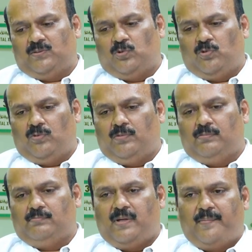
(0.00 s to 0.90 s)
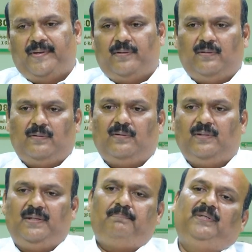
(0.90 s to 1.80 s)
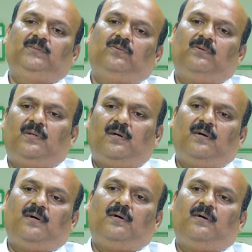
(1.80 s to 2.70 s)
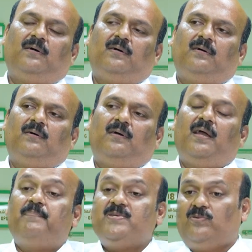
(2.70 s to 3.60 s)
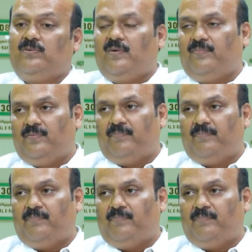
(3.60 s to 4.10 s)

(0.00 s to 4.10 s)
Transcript: So it depends on the episode of